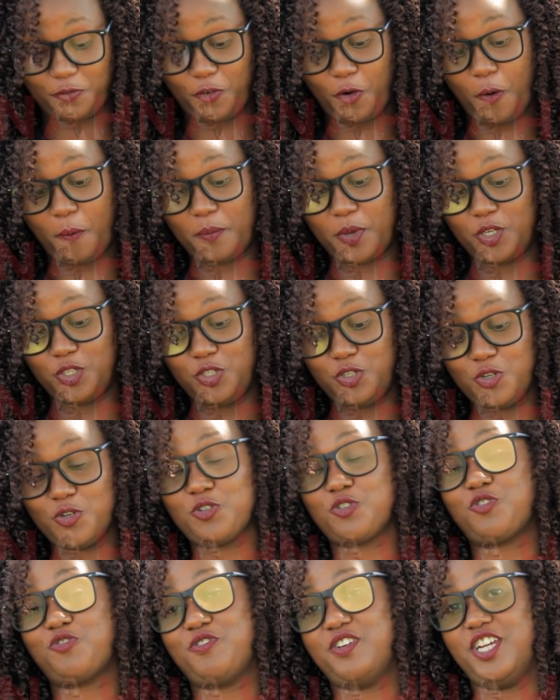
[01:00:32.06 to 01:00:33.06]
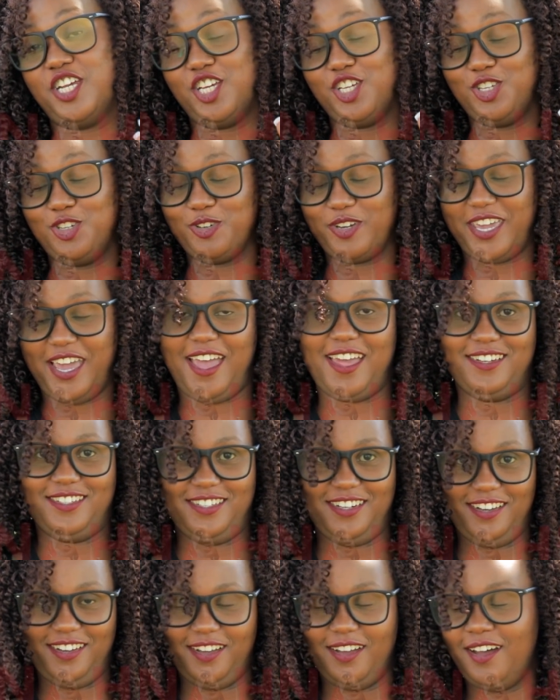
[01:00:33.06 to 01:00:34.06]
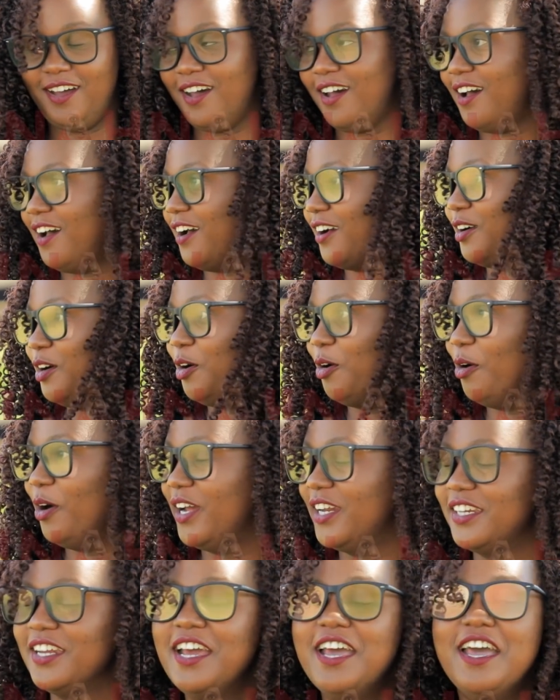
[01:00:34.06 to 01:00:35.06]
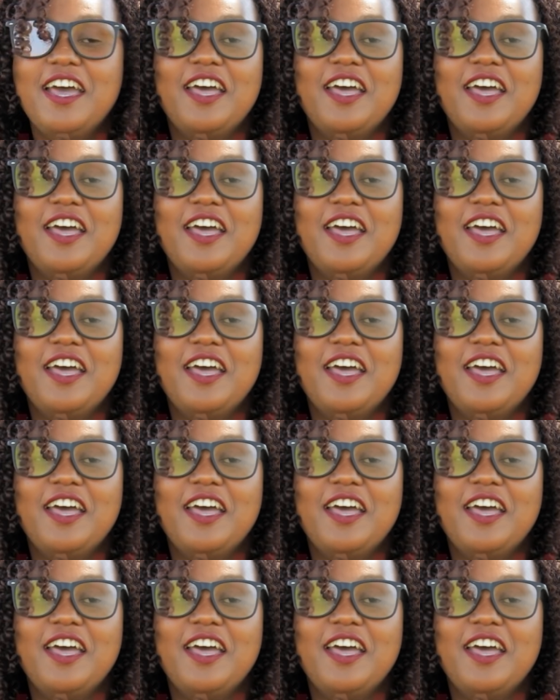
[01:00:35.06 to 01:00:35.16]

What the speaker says: from Nutriuganda, oh God,